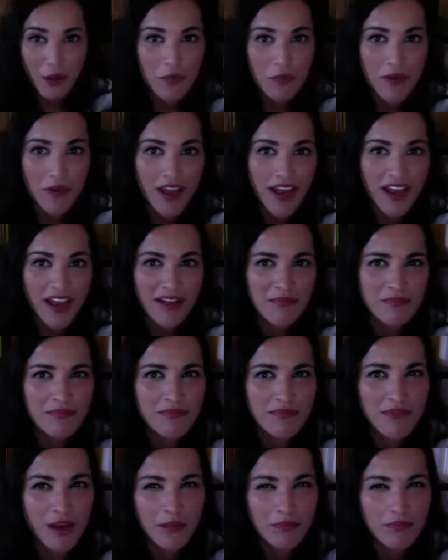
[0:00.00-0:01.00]
but I don't
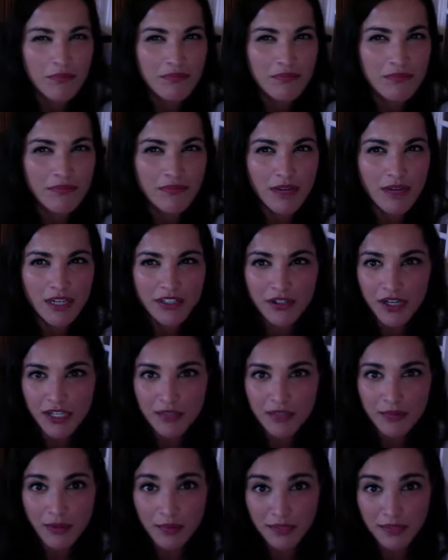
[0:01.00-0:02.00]
know. I could
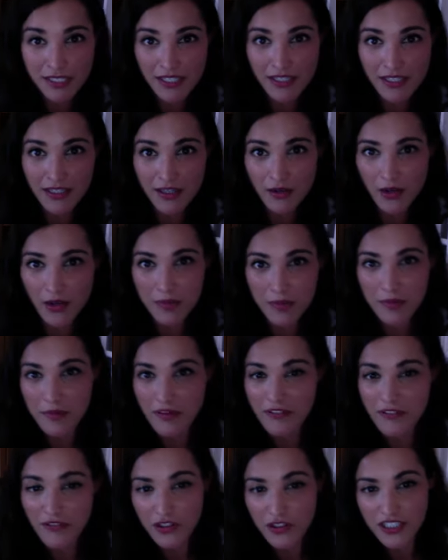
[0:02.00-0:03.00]
probably say quite a bit
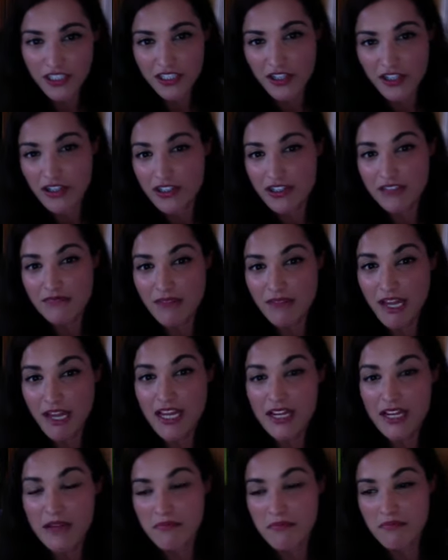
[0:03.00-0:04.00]
about 40doc.
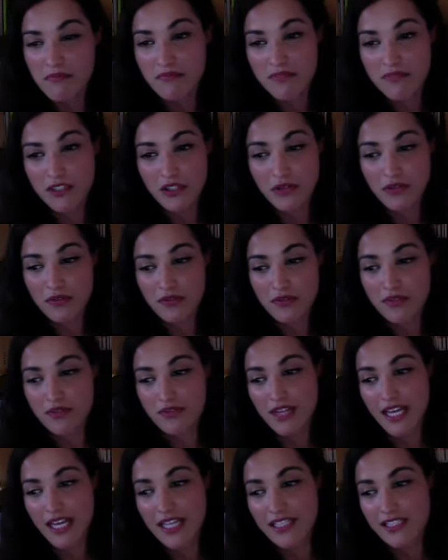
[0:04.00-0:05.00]
So
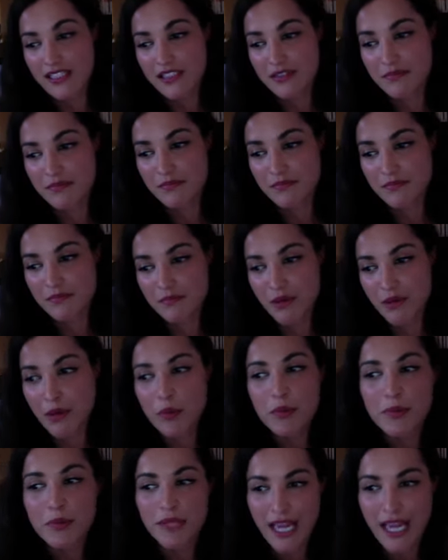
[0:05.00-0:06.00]
that's
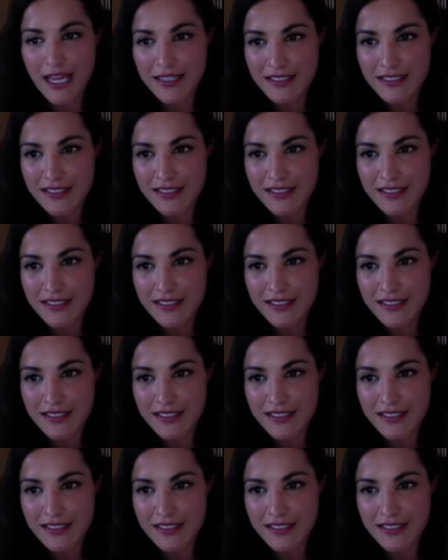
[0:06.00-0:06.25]
probably had